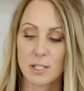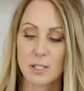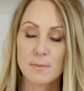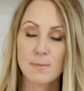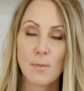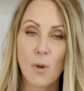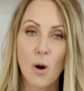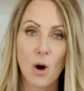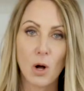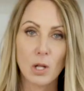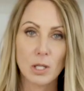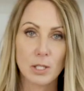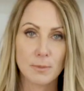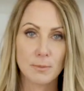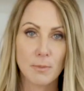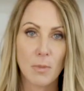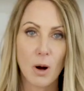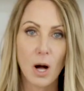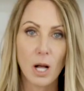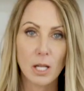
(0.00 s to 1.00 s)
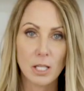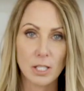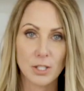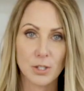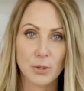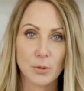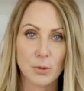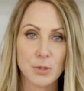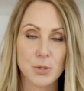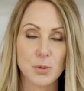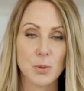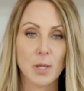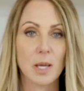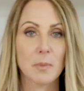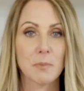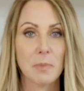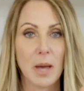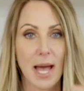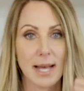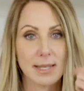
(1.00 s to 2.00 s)
smaller molecule so it
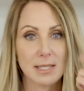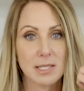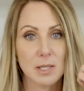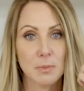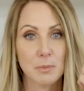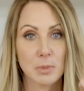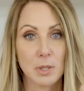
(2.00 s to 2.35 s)
can pass the